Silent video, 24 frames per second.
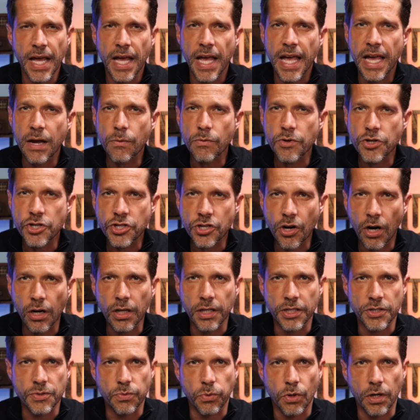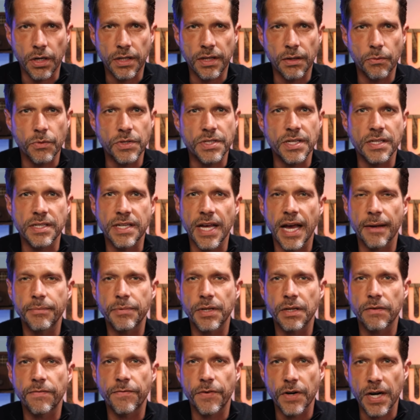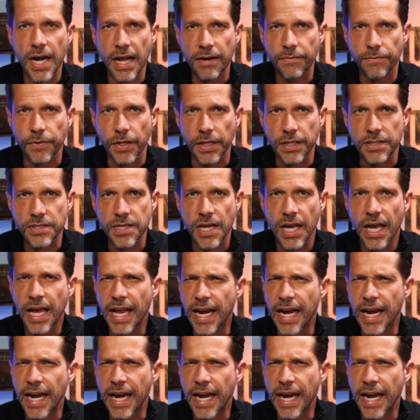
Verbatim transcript: It was Sharlet's work that was adapted for Netflix